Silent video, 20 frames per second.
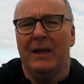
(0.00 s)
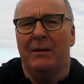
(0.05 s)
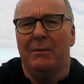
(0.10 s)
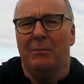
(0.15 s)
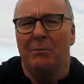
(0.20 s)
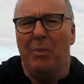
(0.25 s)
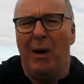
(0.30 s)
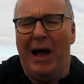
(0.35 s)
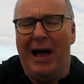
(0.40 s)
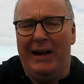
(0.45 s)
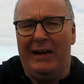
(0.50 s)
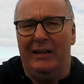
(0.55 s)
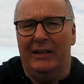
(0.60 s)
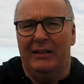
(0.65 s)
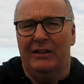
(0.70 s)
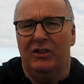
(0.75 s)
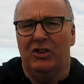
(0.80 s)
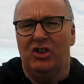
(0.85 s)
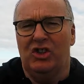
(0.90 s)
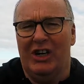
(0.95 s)
But
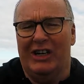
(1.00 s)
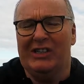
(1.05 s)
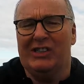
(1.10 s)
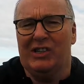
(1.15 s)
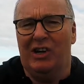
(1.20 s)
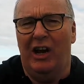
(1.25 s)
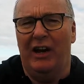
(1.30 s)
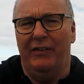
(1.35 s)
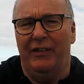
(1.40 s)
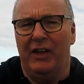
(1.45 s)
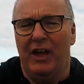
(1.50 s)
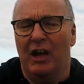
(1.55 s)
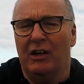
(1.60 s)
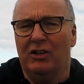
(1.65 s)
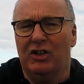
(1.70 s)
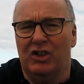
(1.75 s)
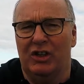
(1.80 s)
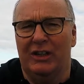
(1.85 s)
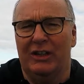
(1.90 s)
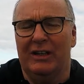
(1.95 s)
just like the
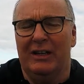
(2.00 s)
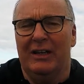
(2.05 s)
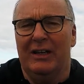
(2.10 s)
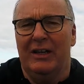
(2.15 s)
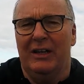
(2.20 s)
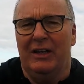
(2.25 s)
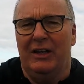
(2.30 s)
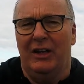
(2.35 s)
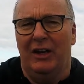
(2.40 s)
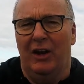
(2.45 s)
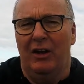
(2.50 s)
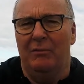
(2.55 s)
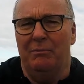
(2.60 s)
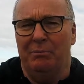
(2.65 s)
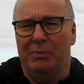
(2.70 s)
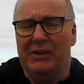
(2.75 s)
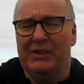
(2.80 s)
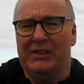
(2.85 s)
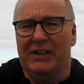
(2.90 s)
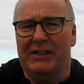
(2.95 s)
ocean, you know,
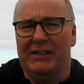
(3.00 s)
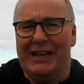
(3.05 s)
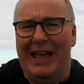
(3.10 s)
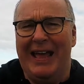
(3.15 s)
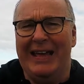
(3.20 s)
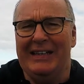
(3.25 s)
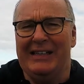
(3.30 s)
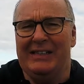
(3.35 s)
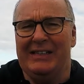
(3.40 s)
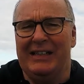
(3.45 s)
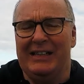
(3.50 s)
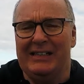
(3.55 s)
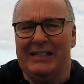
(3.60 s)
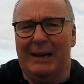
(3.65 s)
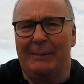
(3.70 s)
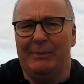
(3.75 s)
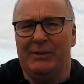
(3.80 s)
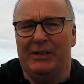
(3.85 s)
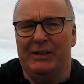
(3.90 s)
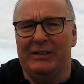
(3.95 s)
business has these
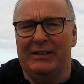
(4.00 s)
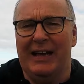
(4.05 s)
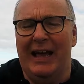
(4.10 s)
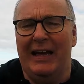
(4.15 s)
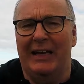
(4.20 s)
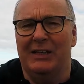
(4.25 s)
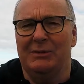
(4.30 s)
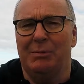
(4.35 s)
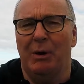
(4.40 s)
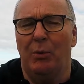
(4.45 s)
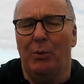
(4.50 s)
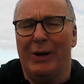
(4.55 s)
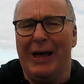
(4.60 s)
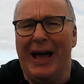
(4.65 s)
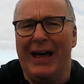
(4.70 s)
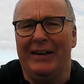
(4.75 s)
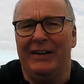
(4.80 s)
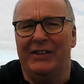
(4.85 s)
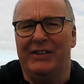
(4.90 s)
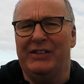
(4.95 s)
ups and downs, but we
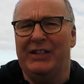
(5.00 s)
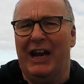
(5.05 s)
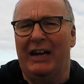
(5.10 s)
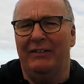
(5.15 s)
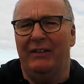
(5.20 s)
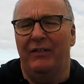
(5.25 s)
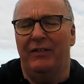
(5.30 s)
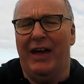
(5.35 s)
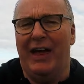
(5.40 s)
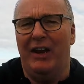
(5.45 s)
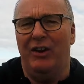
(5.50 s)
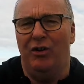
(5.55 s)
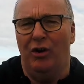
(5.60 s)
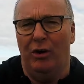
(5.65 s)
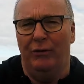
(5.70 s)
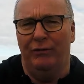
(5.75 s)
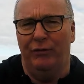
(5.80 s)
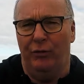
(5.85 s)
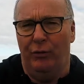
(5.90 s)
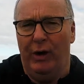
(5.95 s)
understand that they're
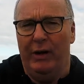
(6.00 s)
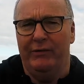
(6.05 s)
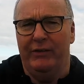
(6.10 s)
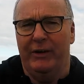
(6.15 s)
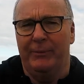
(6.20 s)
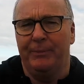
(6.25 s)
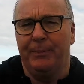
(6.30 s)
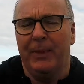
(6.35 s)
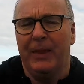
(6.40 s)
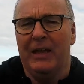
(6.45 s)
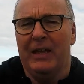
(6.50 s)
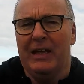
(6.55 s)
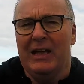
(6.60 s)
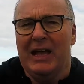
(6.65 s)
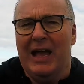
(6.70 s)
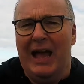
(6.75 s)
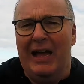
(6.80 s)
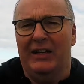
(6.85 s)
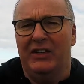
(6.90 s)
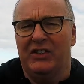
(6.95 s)
not forever.
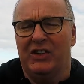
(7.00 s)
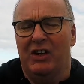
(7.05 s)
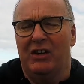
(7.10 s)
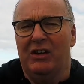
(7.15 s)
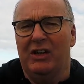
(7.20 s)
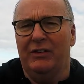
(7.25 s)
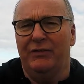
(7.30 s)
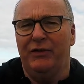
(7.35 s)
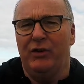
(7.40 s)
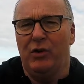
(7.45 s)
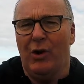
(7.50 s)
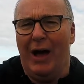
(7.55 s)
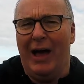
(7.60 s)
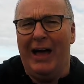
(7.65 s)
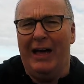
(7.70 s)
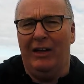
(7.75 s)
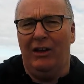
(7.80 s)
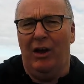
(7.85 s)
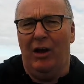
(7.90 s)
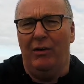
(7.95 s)
And so if you
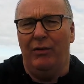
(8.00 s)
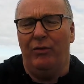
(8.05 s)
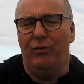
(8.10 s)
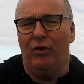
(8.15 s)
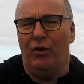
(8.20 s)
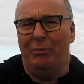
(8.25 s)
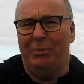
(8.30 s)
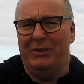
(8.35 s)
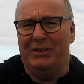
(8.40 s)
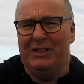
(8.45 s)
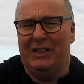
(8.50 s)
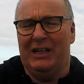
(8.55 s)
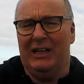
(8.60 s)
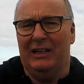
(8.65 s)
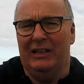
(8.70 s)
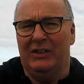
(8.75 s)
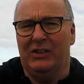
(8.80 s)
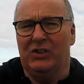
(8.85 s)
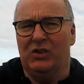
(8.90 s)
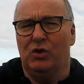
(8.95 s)
are going through a
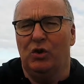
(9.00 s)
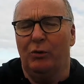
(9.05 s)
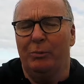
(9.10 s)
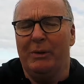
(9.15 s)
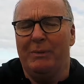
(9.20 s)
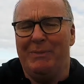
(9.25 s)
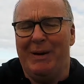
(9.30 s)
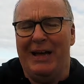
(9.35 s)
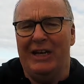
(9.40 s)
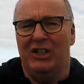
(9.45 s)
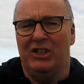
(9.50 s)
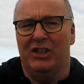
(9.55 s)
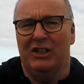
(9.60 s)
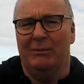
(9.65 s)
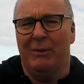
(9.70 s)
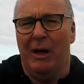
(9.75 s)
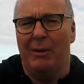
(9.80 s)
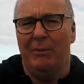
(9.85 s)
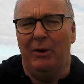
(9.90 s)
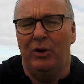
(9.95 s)
particularly stormy patch at the
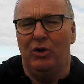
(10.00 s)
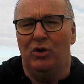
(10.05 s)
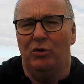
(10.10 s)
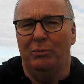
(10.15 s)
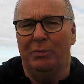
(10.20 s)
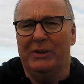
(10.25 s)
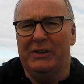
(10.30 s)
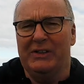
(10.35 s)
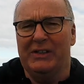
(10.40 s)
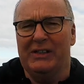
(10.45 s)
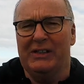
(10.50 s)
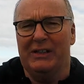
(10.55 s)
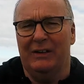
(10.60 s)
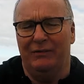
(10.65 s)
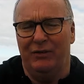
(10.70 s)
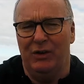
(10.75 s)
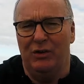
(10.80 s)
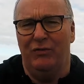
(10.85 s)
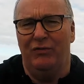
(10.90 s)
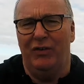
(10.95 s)
moment in your business,
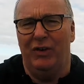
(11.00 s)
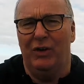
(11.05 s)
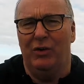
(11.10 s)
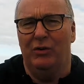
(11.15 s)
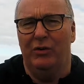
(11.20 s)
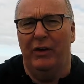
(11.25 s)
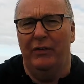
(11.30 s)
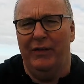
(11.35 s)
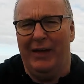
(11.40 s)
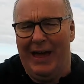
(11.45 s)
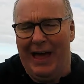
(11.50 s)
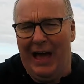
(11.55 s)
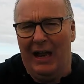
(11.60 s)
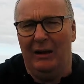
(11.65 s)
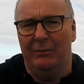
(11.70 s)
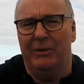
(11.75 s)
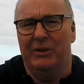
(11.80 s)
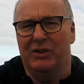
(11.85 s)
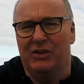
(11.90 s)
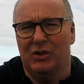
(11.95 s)
if you feel that the
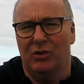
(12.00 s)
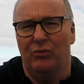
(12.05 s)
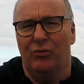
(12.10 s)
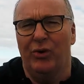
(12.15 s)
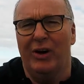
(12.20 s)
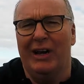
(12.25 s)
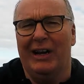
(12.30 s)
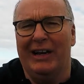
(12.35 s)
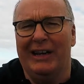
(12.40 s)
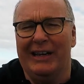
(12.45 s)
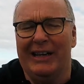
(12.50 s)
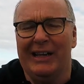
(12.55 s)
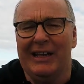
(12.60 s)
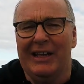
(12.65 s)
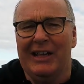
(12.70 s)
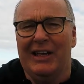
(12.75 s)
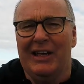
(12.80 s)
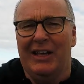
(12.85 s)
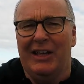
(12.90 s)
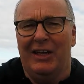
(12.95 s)
elements are really,
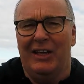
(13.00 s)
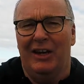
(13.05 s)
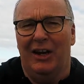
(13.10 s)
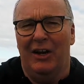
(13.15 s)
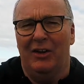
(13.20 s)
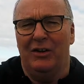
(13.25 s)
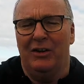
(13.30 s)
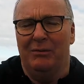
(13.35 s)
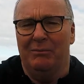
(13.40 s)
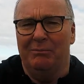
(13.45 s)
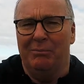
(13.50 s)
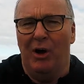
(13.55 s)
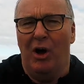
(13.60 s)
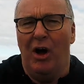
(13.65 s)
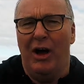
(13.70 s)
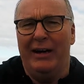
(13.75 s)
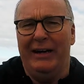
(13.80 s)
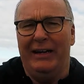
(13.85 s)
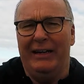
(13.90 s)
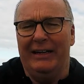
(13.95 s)
you know,
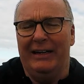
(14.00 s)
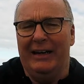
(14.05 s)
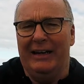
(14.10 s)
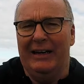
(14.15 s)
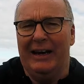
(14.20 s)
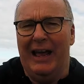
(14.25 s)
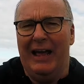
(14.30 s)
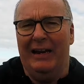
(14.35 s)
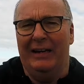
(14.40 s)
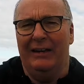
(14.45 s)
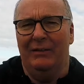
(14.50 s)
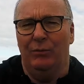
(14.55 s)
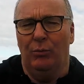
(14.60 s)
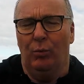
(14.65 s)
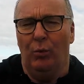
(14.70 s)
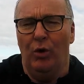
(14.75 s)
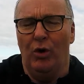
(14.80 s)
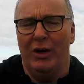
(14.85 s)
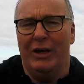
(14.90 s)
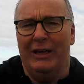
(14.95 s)
combining and
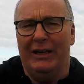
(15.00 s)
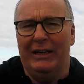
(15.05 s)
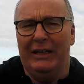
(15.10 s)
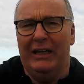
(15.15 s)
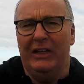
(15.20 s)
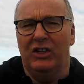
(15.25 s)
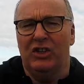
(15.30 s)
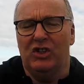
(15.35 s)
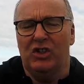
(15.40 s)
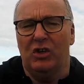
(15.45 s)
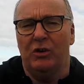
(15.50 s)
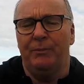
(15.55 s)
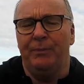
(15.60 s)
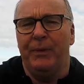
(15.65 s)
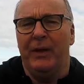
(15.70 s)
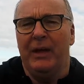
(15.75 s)
working against you,